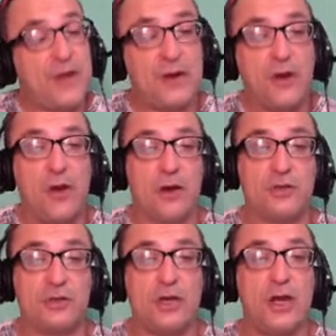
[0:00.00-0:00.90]
Very
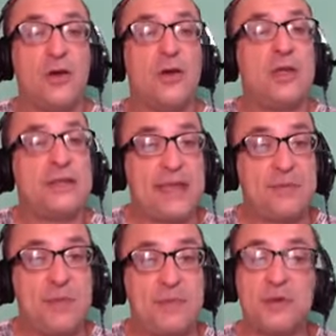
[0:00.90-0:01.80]
harsh,
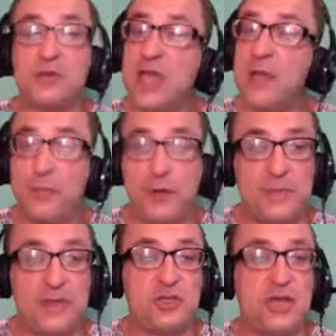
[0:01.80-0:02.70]
take people in jail, put
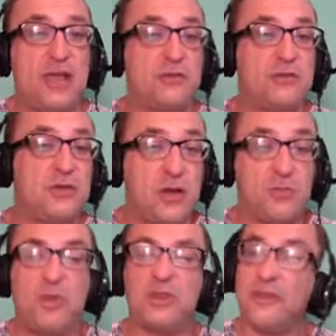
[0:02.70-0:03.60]
them in jail,
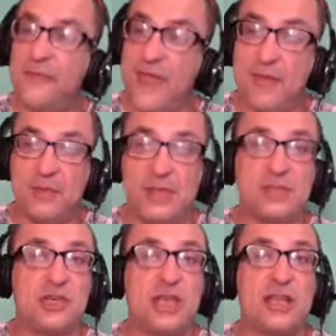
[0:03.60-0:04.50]
put their
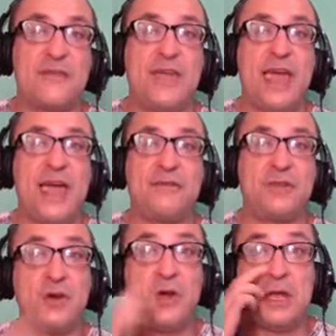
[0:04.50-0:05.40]
families in jail if you
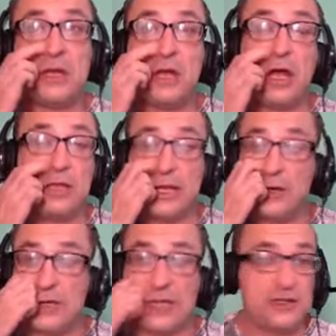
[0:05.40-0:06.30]
have to. They
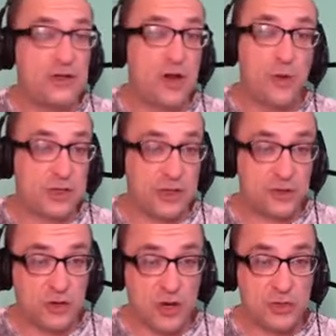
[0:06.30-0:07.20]
don't need to know what
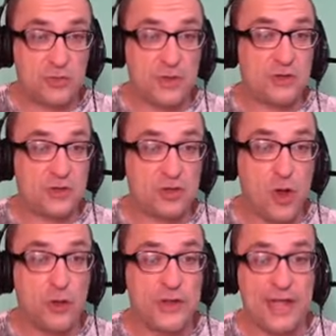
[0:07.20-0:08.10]
they're charged with. Just
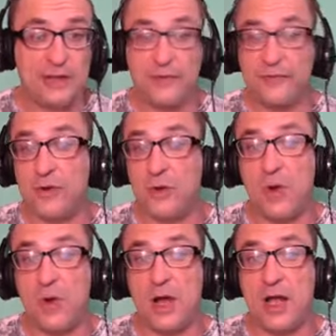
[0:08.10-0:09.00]
hold on to them for a
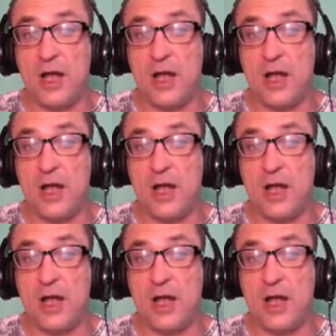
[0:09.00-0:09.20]
while.